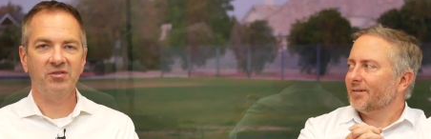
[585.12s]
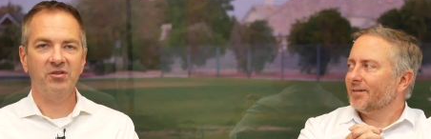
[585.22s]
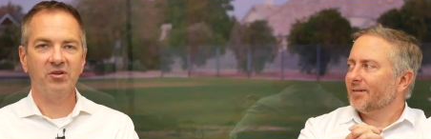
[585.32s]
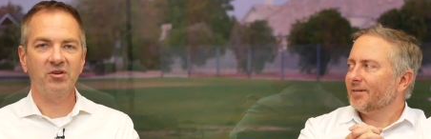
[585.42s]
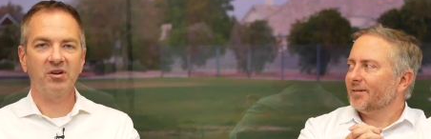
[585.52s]

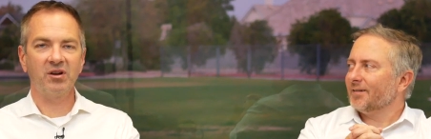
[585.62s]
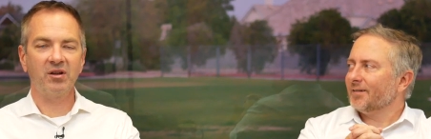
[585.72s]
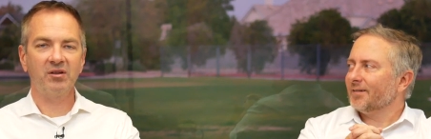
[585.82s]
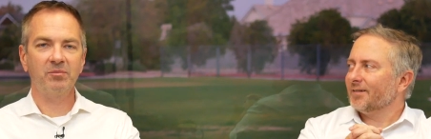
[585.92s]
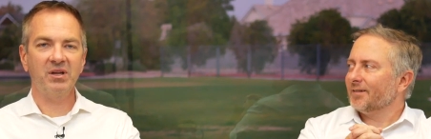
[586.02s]
Speaker 1: they're
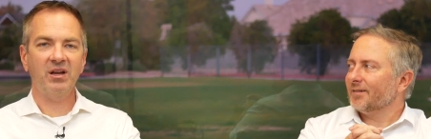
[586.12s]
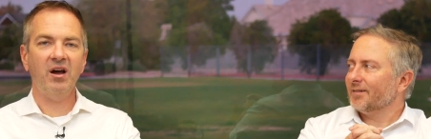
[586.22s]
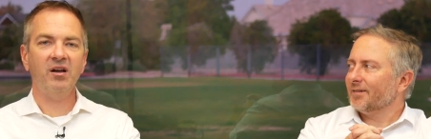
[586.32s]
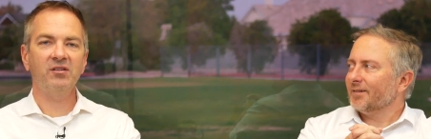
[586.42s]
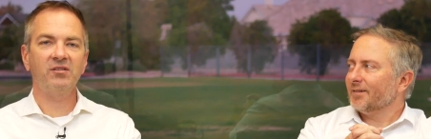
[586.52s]
gonna
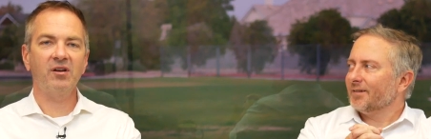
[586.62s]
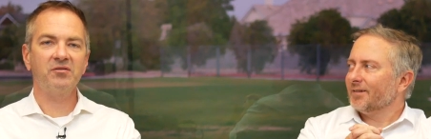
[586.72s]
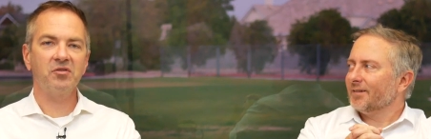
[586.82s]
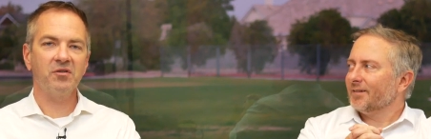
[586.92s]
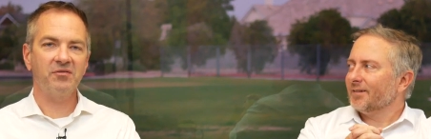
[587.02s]
because
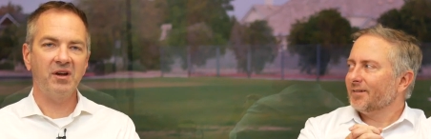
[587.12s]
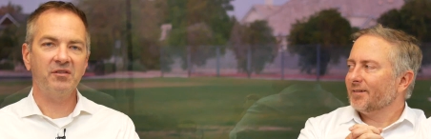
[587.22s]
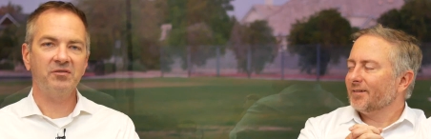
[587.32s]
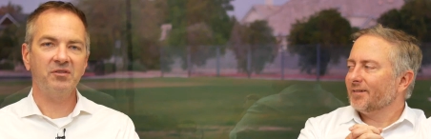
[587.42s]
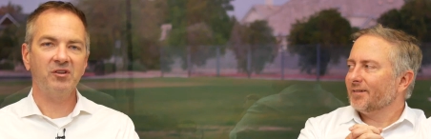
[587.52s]
of your
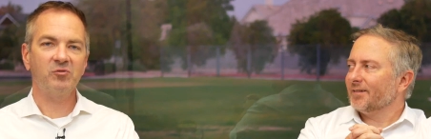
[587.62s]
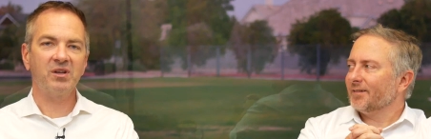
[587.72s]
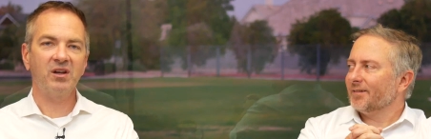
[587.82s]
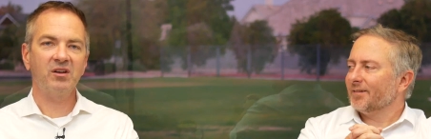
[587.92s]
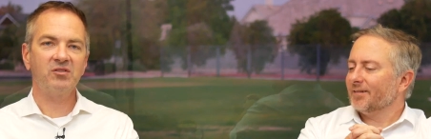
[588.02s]
faithfulness
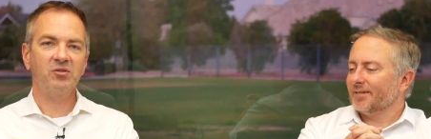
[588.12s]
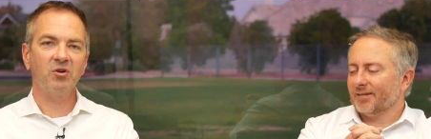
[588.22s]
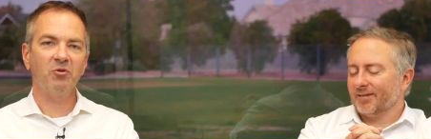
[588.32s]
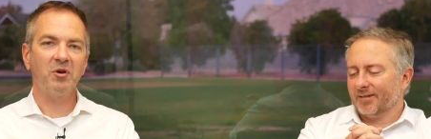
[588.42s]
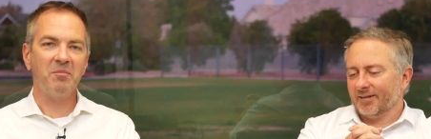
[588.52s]
because
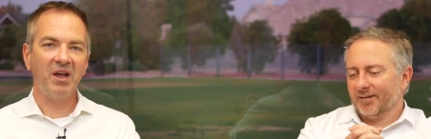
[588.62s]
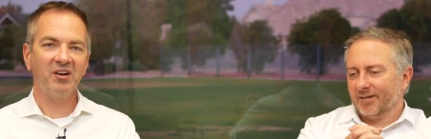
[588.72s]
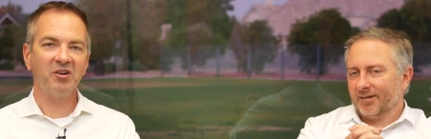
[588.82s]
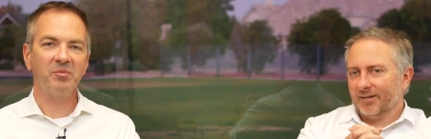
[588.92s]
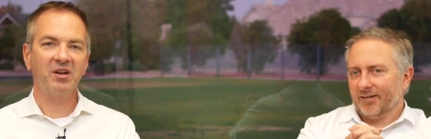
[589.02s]
you're a
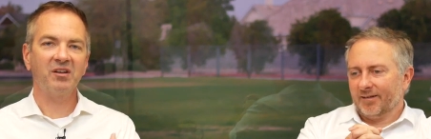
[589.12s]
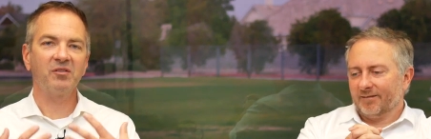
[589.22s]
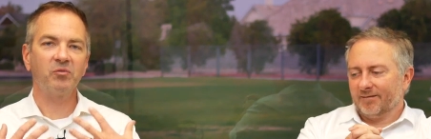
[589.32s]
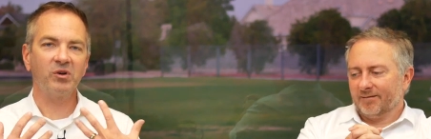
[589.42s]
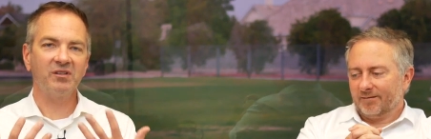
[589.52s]
remainer
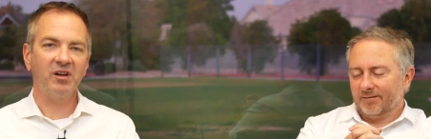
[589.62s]
because of what's